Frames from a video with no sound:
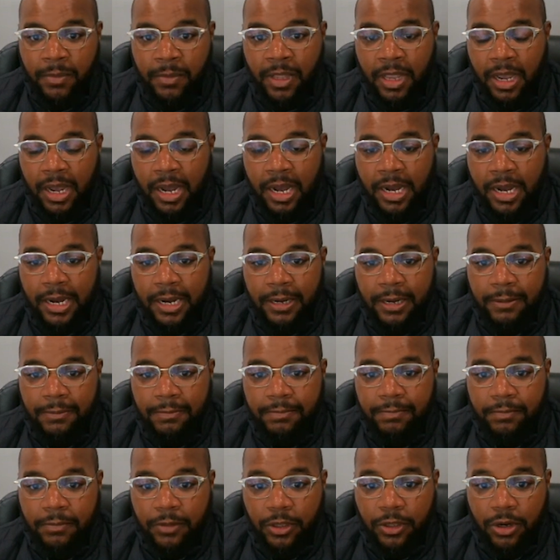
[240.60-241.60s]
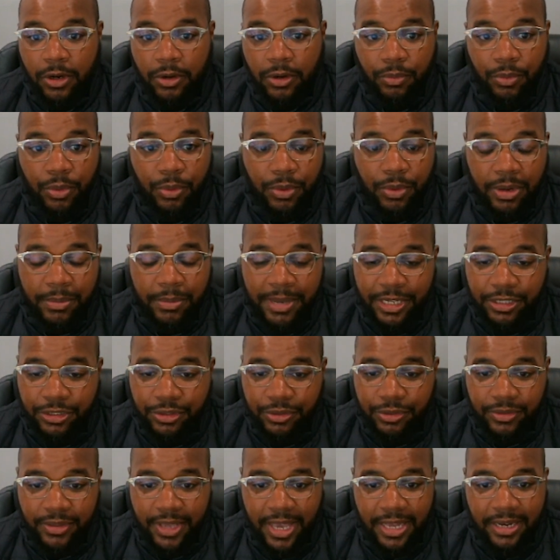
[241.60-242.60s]
We want to make
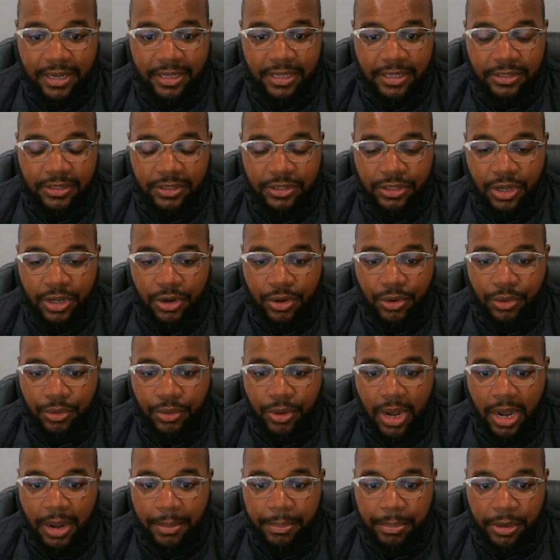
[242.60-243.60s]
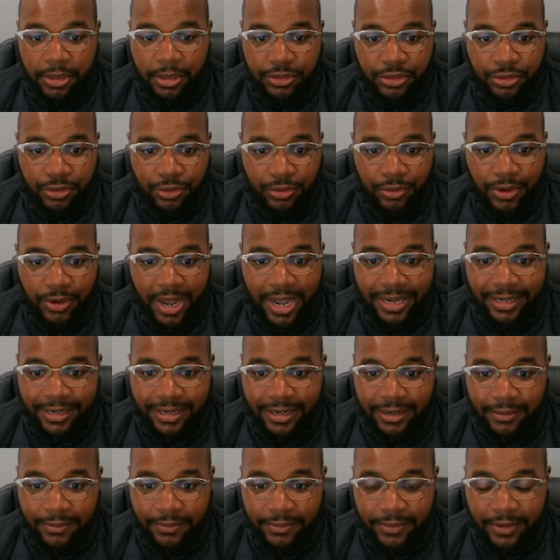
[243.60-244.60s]
sure that it is no personal
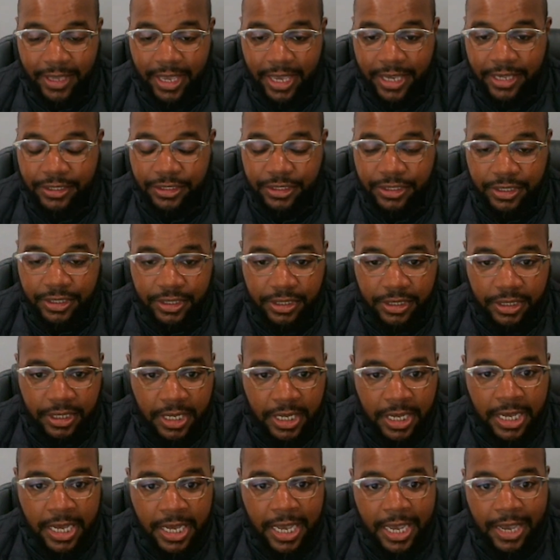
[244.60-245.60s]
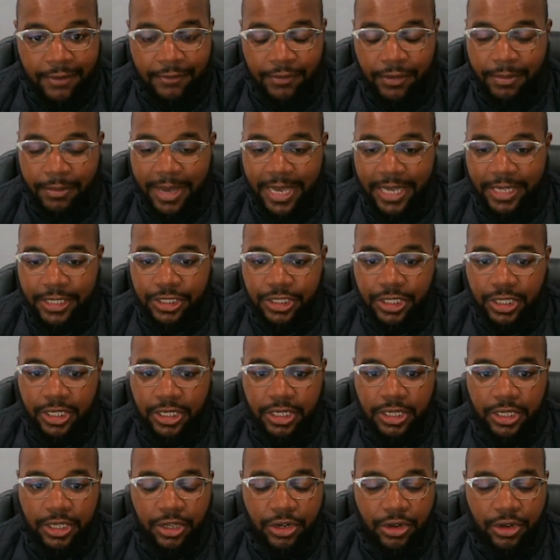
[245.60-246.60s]
identification
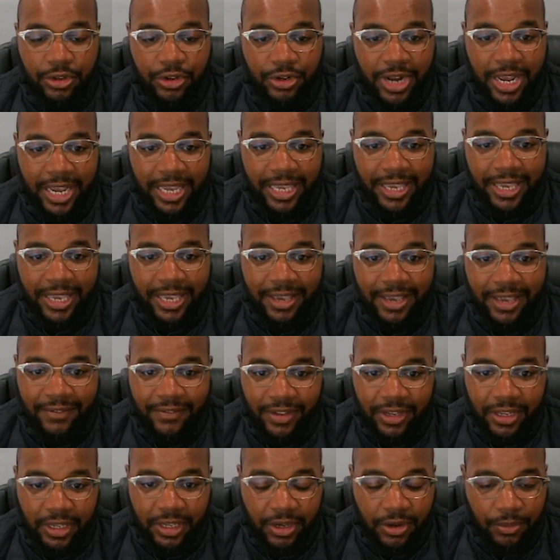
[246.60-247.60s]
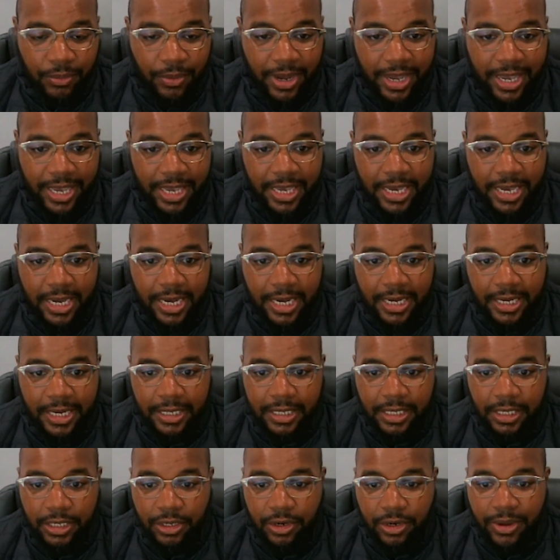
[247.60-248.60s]
information. You're not giving away,
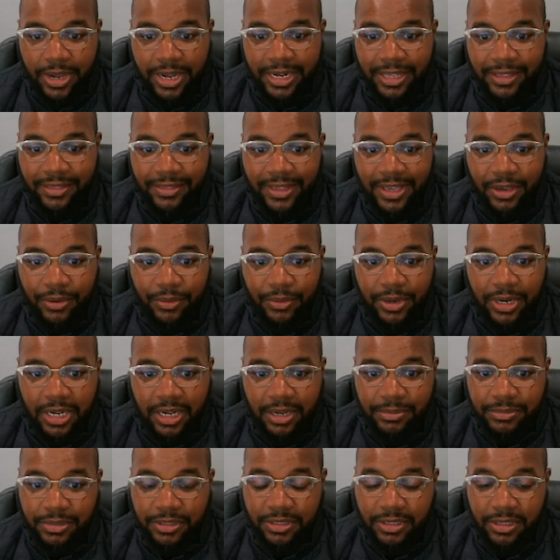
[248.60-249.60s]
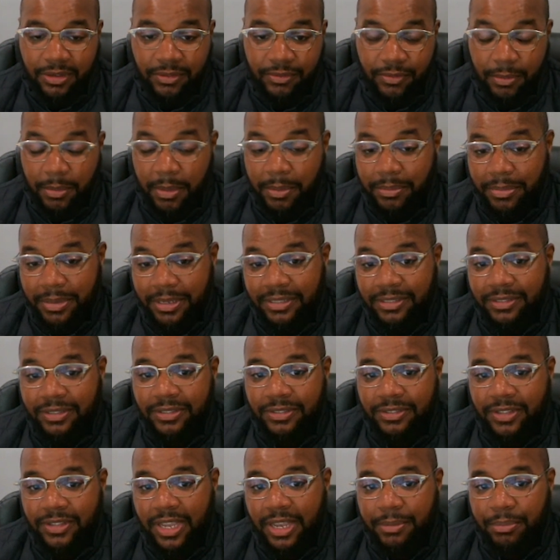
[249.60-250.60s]
anything when it comes to, from a
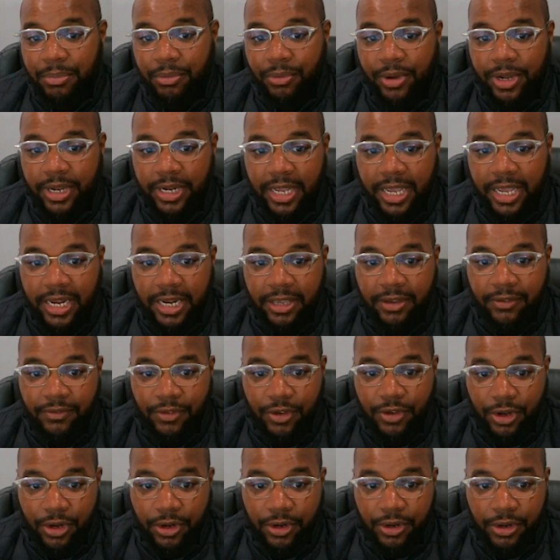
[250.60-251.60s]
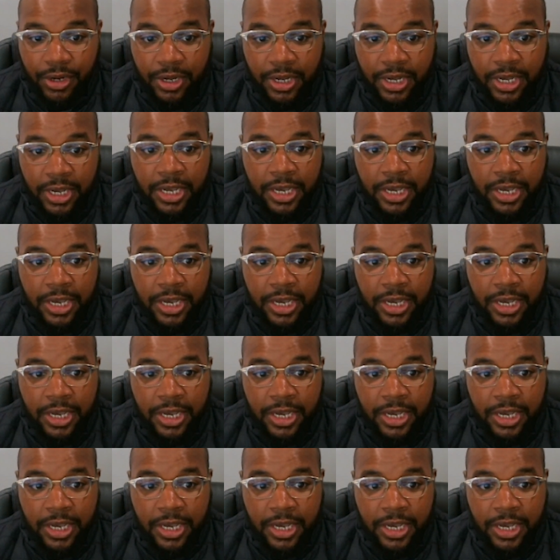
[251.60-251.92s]
business standpoint, any of your